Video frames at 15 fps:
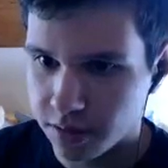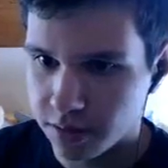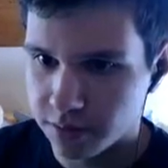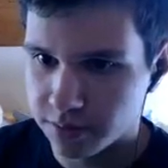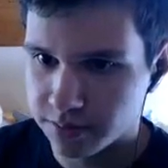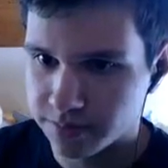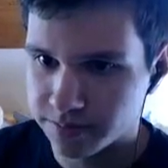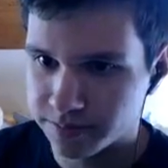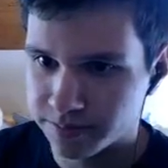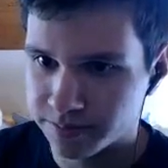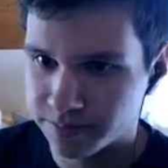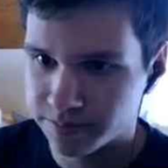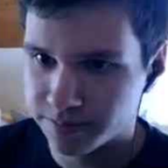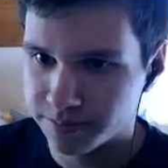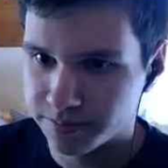Mm
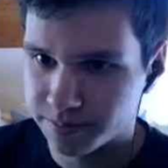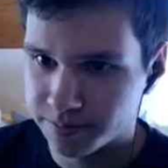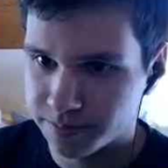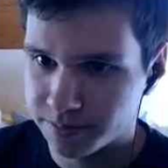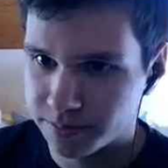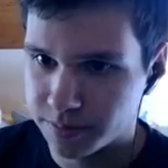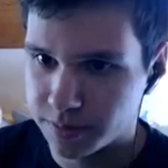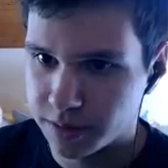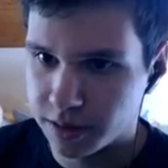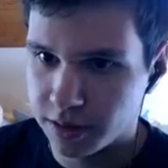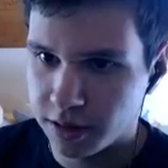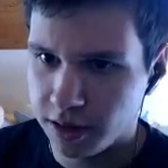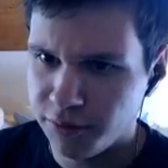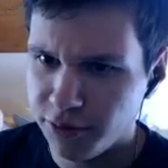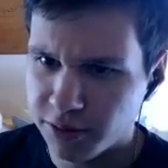-hmm.
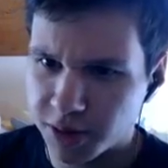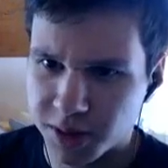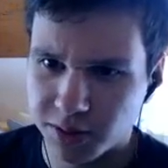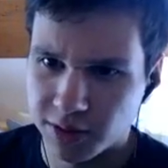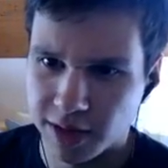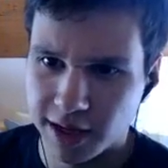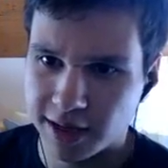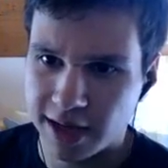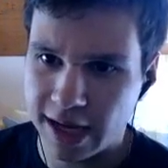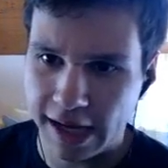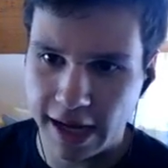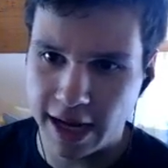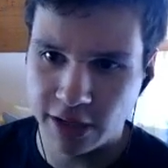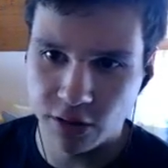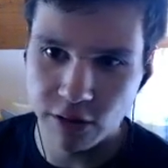I pretty much do like,
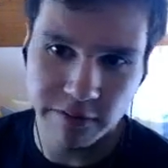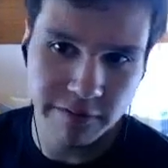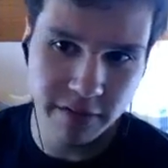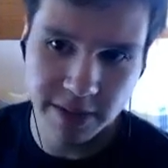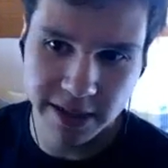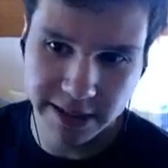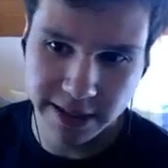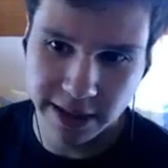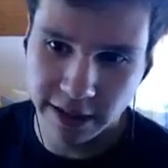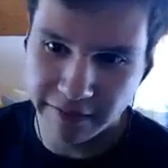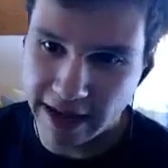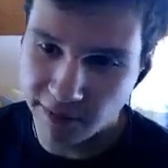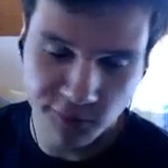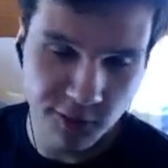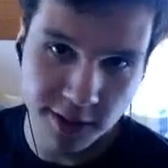I, I cook for
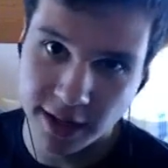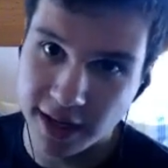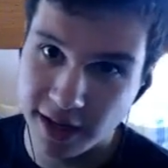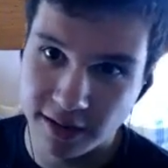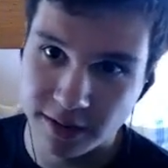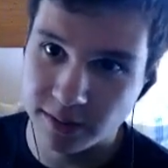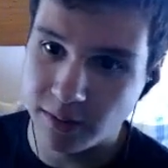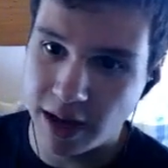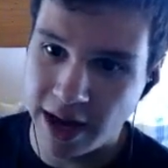myself every day.